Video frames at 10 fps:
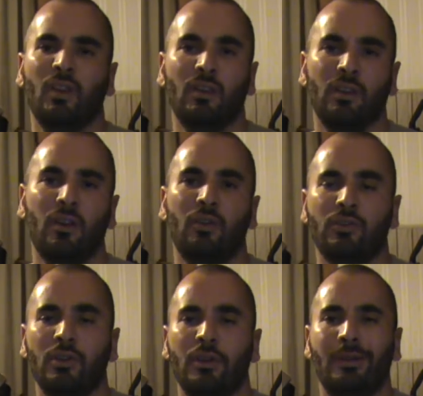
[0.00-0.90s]
you
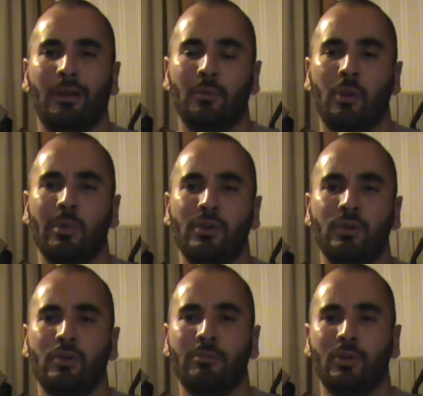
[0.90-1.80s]
know, I'm gonna be
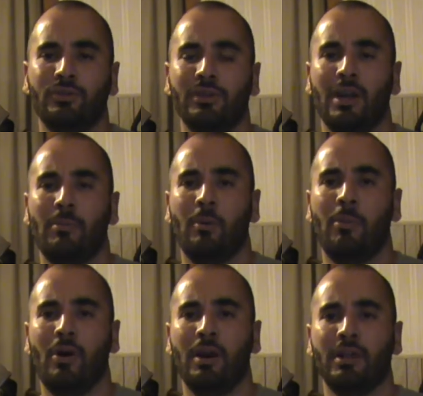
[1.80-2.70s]
doing mostly upper
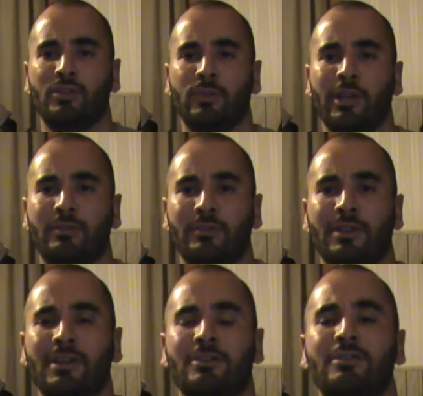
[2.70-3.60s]
body swings with
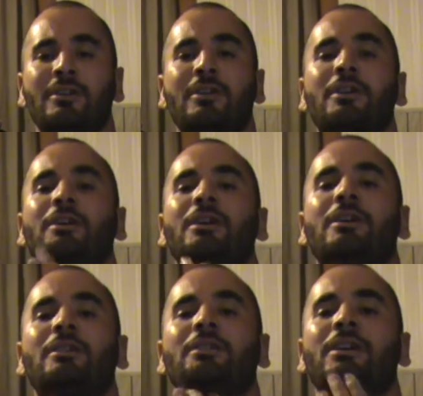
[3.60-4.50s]
this.
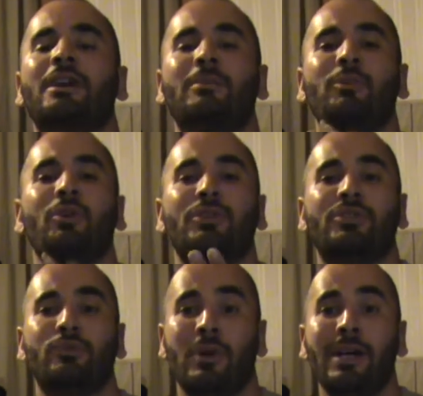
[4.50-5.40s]
I'm not a
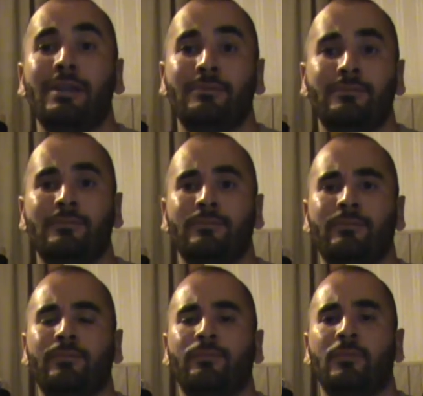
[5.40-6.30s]
sweat
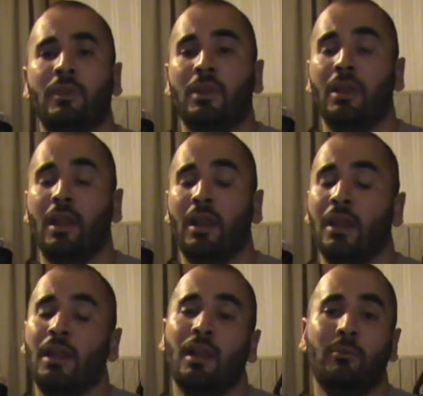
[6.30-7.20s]

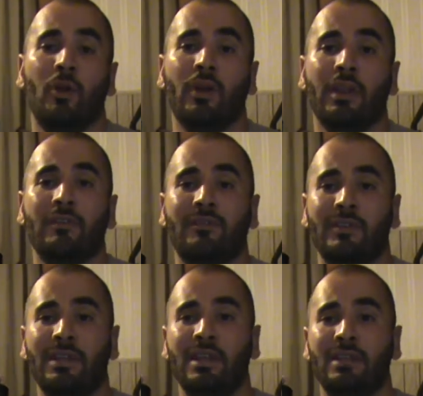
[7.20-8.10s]
and I'm not gonna get
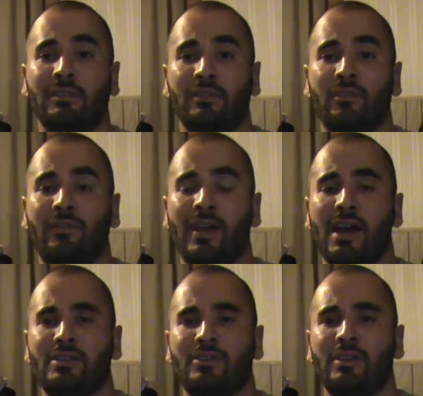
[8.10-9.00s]
fatigued a little
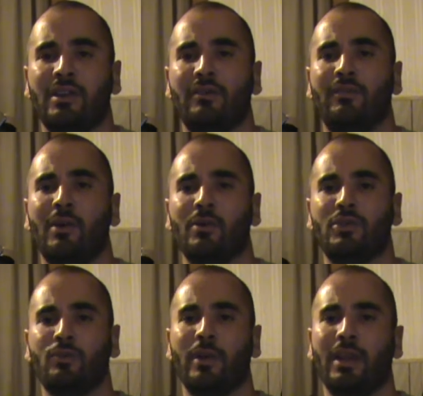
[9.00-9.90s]
faster than if I was
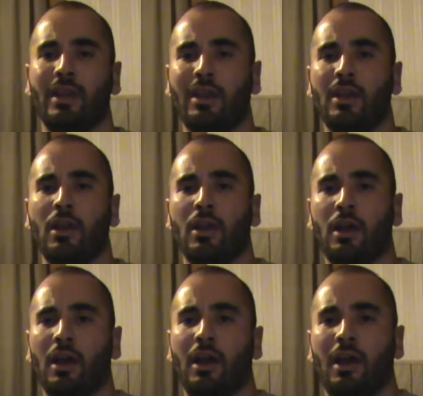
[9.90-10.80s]
swinging it
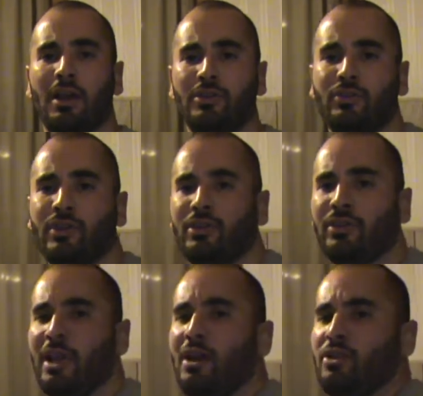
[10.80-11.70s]
uh,
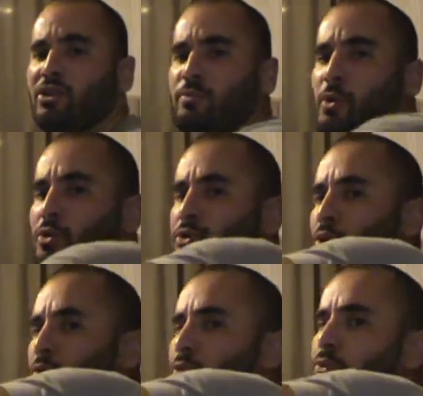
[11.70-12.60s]
traditionally how you're supposed
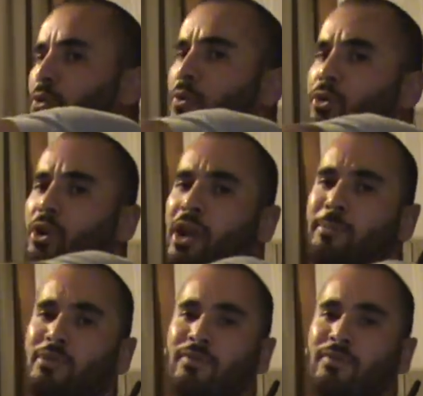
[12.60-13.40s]
to throwing your hips